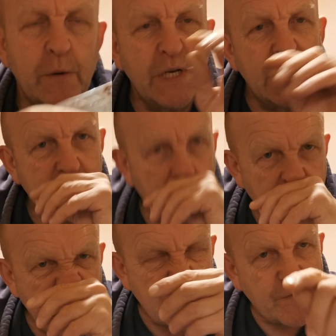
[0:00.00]
we
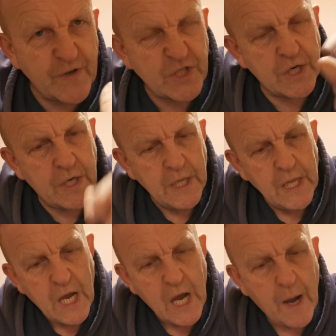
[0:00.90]
decided to fish
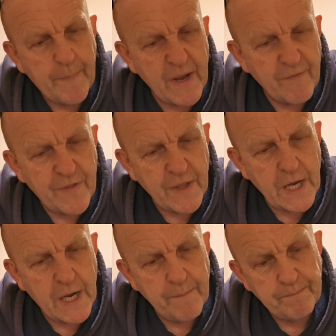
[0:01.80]
a bit of the
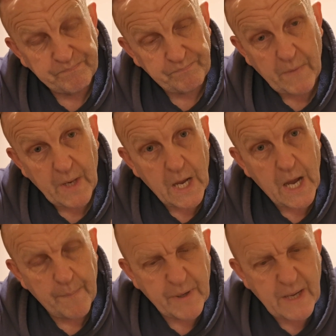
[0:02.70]

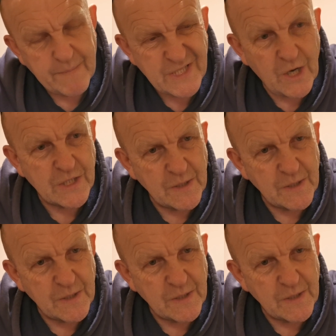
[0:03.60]
up and coming tides.